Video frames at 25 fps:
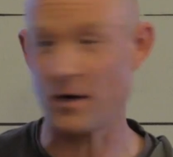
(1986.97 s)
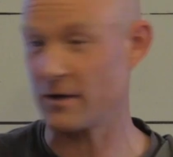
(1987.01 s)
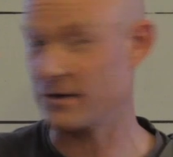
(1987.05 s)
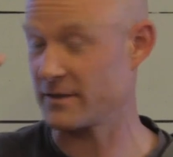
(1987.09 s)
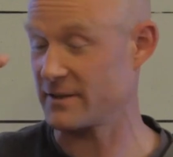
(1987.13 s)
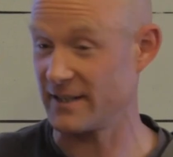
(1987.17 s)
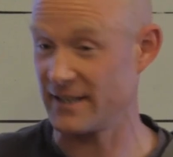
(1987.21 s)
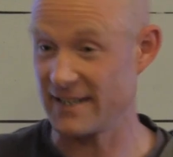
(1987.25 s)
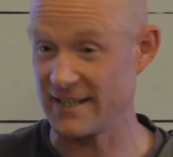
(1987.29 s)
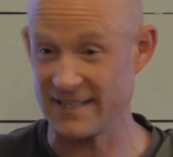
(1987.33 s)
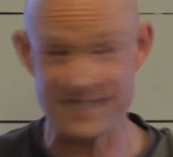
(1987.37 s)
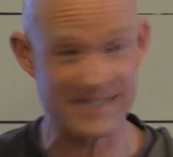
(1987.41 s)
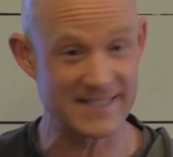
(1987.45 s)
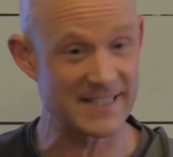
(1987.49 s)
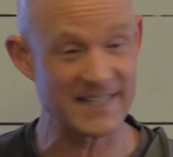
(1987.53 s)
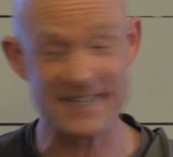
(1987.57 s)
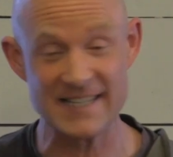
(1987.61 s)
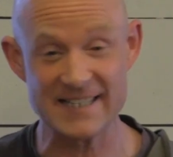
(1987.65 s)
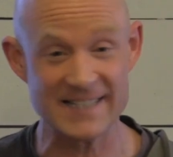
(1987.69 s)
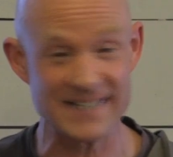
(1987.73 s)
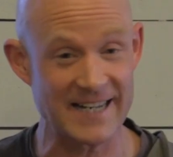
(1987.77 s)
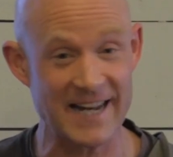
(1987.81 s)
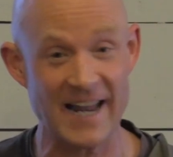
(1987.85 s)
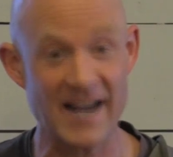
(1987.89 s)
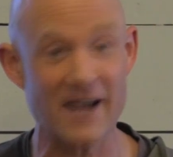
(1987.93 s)
Cost
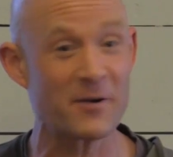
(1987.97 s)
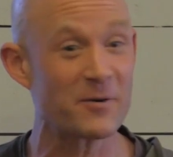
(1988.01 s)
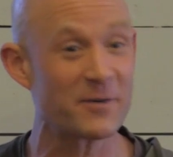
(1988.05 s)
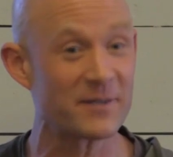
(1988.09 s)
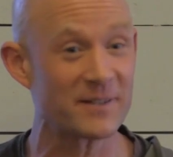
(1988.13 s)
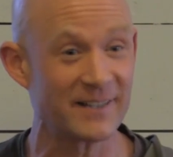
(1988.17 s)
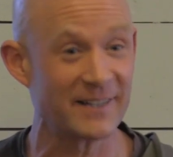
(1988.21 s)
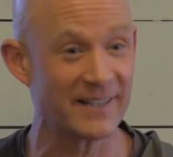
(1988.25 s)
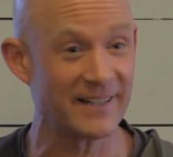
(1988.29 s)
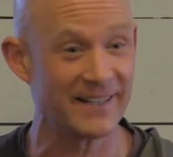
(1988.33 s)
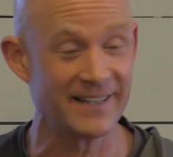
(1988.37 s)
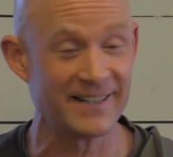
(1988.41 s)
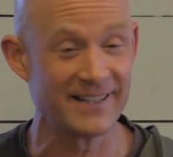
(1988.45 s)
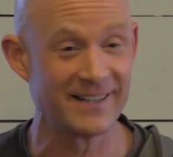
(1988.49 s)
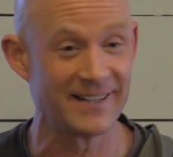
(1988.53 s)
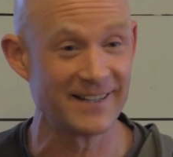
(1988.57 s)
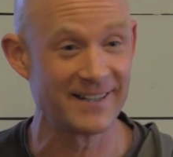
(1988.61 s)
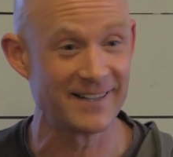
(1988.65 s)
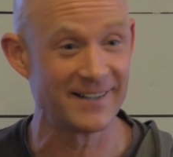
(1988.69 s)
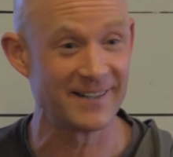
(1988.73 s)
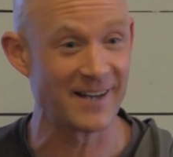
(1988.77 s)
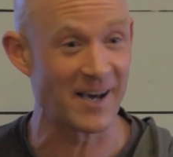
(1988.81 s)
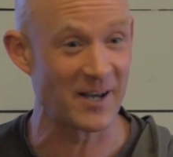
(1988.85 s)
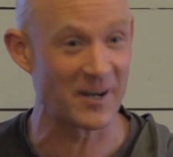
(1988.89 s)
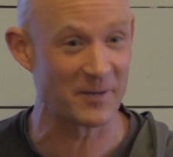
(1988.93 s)
is
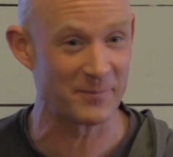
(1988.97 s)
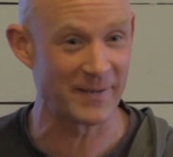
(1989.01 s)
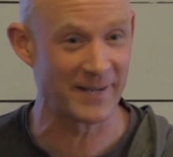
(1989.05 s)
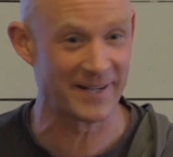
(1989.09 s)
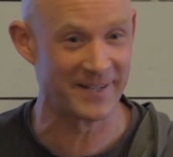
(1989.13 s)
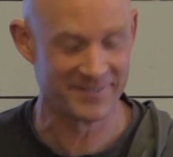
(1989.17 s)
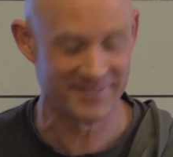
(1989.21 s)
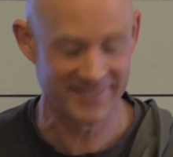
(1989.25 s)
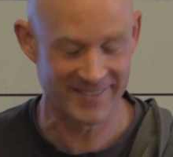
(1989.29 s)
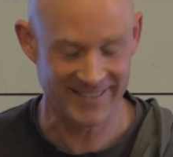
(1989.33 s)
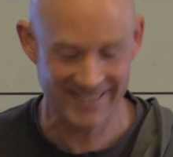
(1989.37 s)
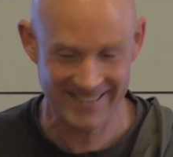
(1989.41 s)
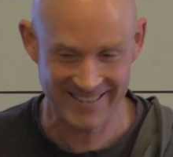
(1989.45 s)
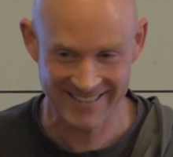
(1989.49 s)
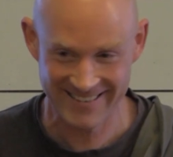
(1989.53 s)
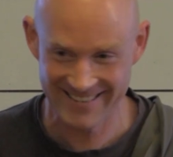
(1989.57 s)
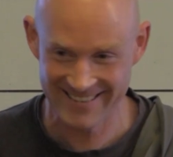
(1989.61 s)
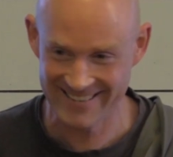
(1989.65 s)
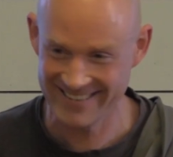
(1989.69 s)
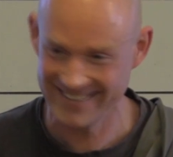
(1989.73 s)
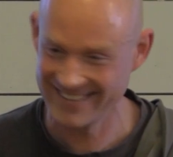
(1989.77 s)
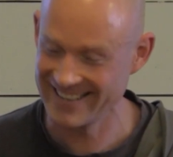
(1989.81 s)
inherently not a benefit,